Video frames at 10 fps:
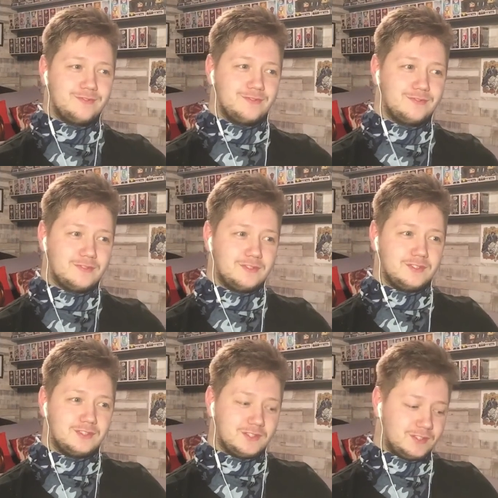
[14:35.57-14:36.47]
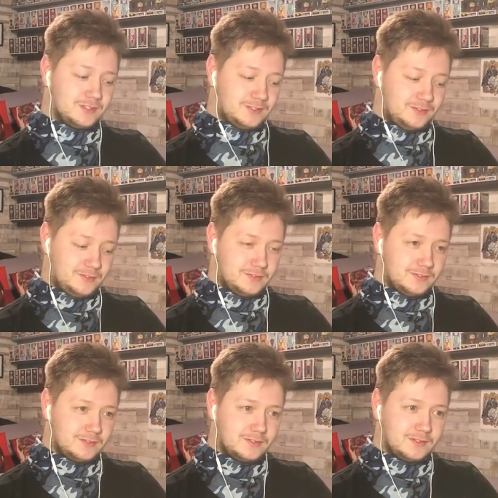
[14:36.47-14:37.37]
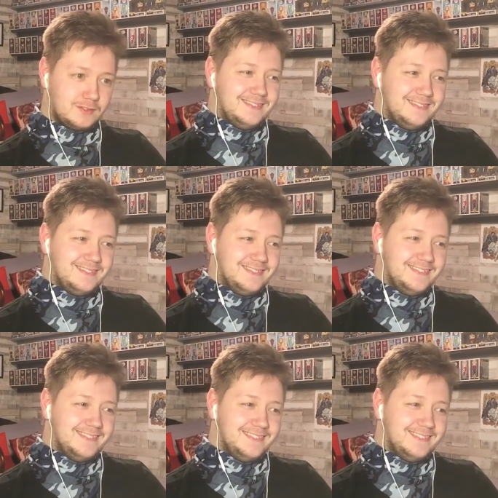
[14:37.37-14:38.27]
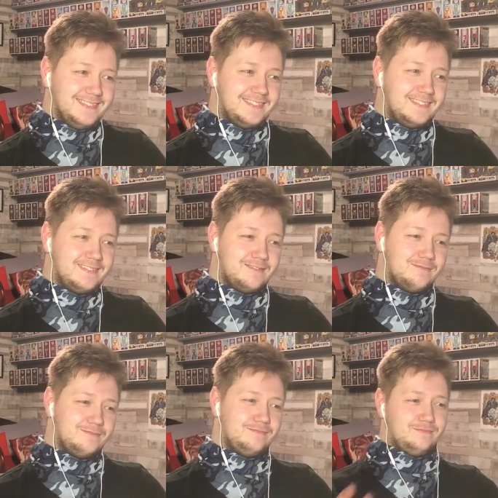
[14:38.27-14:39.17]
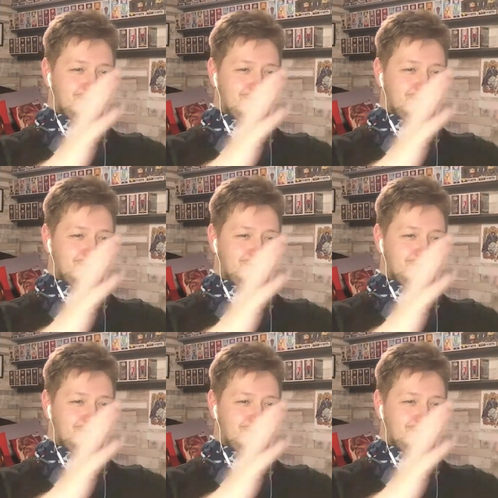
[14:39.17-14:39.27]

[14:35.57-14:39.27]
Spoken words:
Nobody speaks.